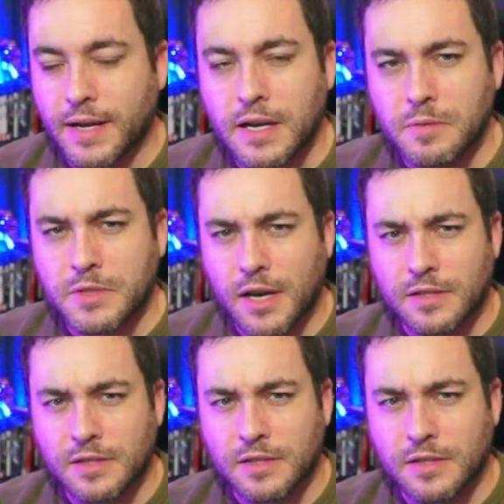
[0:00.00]
Gundam's
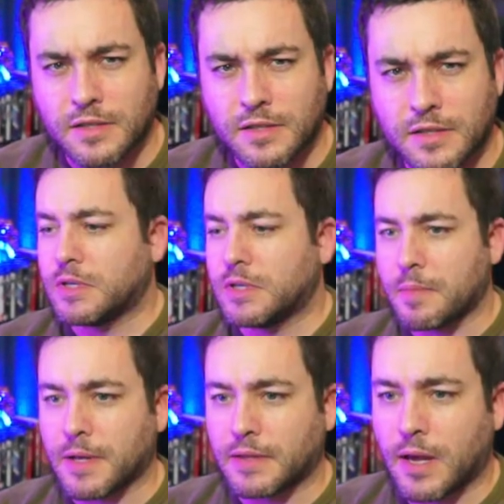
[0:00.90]
awesome, right? So we talk
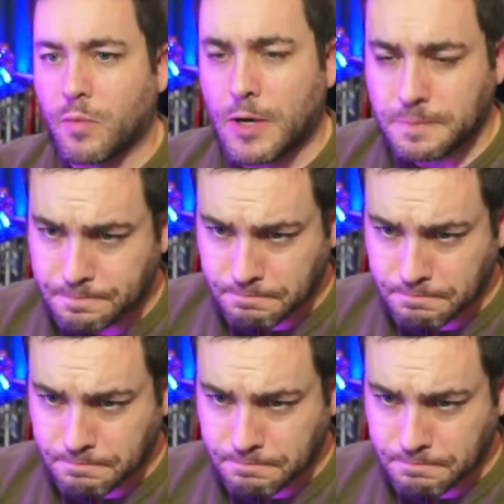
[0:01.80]
about that. Well,